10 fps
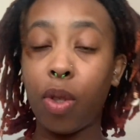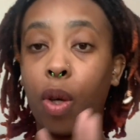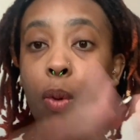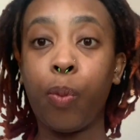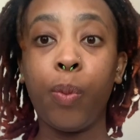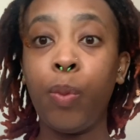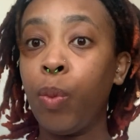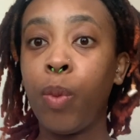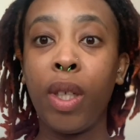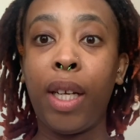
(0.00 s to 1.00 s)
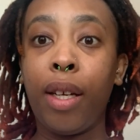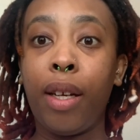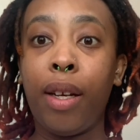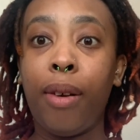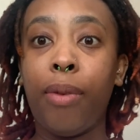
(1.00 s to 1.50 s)
So
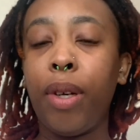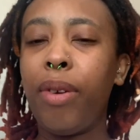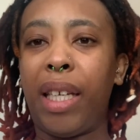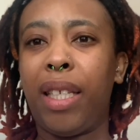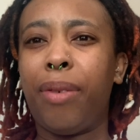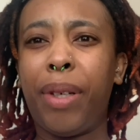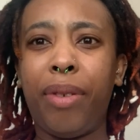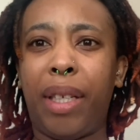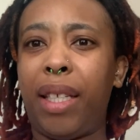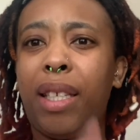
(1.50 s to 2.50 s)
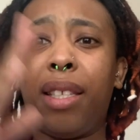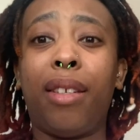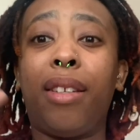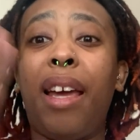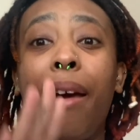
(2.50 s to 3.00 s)
we're doing this we're doing this it's
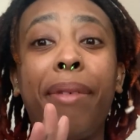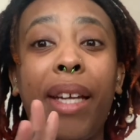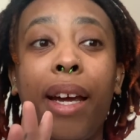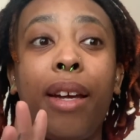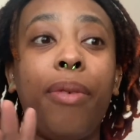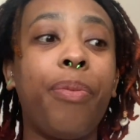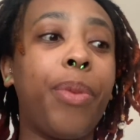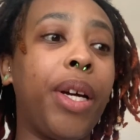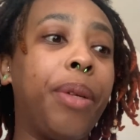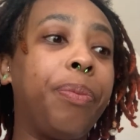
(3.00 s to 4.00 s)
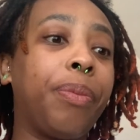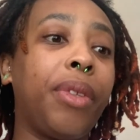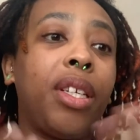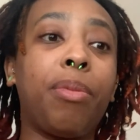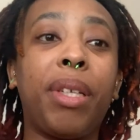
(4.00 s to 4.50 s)
a heavy day but
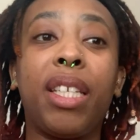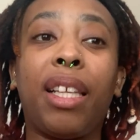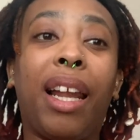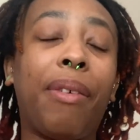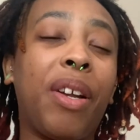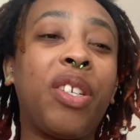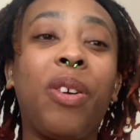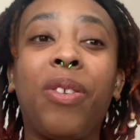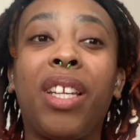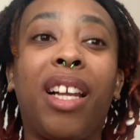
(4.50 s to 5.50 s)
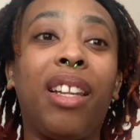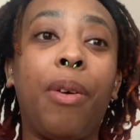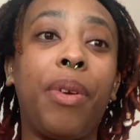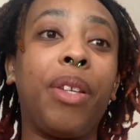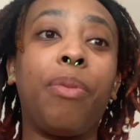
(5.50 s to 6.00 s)
it's, my, it's the life i chose and i
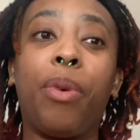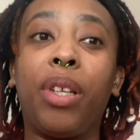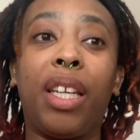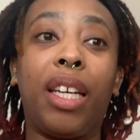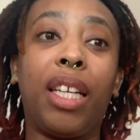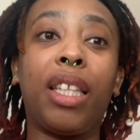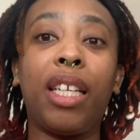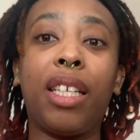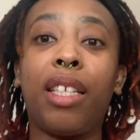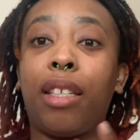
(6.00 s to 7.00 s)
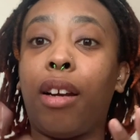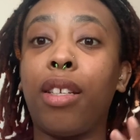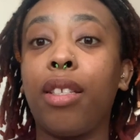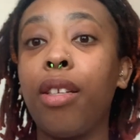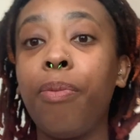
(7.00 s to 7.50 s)
love it more than anything because
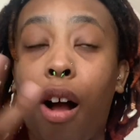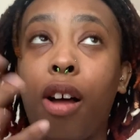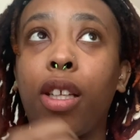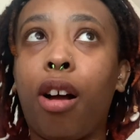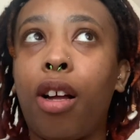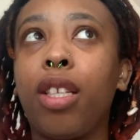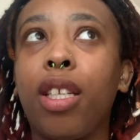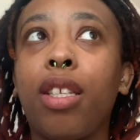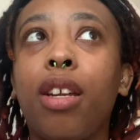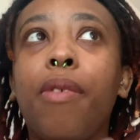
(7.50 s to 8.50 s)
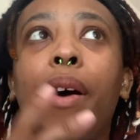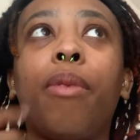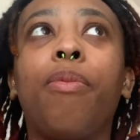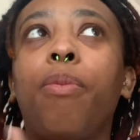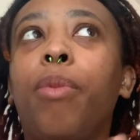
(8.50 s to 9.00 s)
honestly all the content stuff
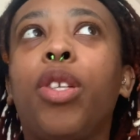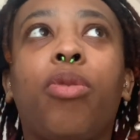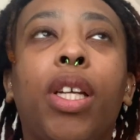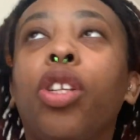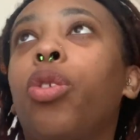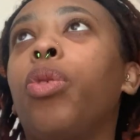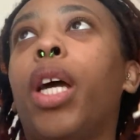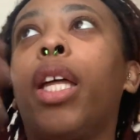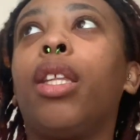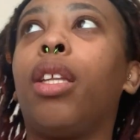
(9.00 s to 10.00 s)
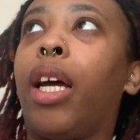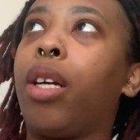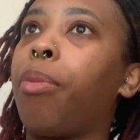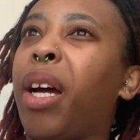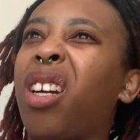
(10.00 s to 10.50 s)
i'd much rather do that than
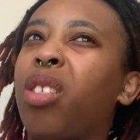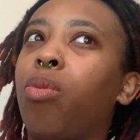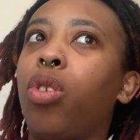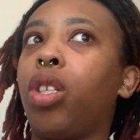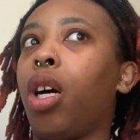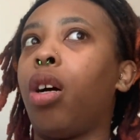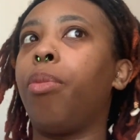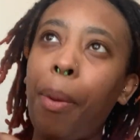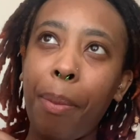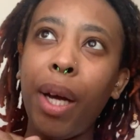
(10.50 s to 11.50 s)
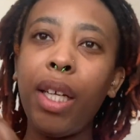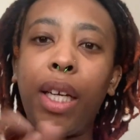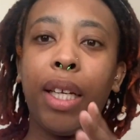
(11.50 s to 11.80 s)
my actual job but